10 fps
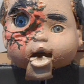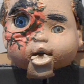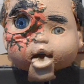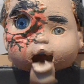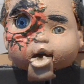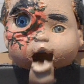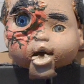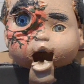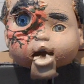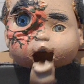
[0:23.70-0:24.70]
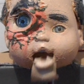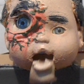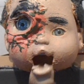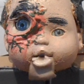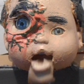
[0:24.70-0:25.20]
Good acting from a
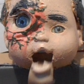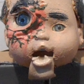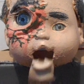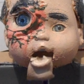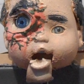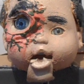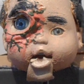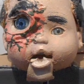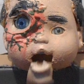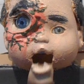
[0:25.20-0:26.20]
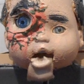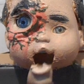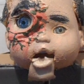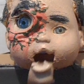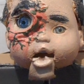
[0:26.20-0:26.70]
range of actors, a
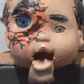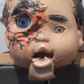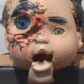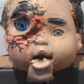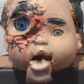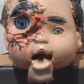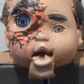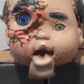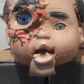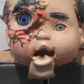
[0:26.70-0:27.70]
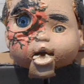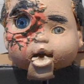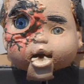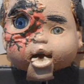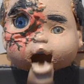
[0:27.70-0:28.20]
steady 90-minute plot,
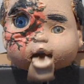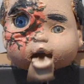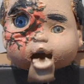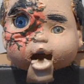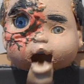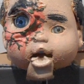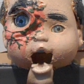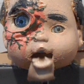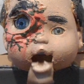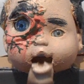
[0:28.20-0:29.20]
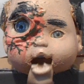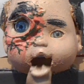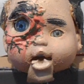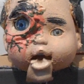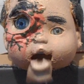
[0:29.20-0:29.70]
make for an interesting
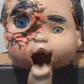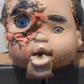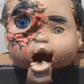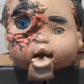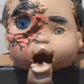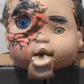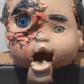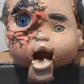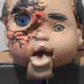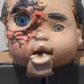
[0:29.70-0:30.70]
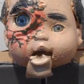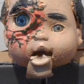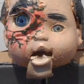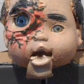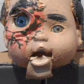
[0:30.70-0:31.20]
slice of cinema history.
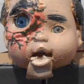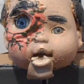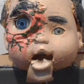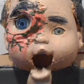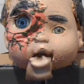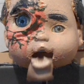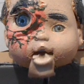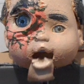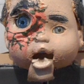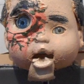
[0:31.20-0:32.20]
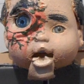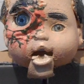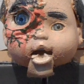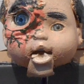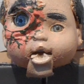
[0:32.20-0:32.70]
Verdict:
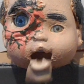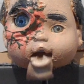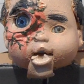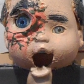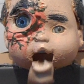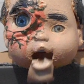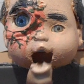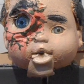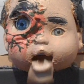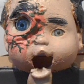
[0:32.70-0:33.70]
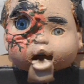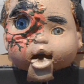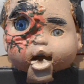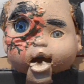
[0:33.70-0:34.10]
6 out of 10.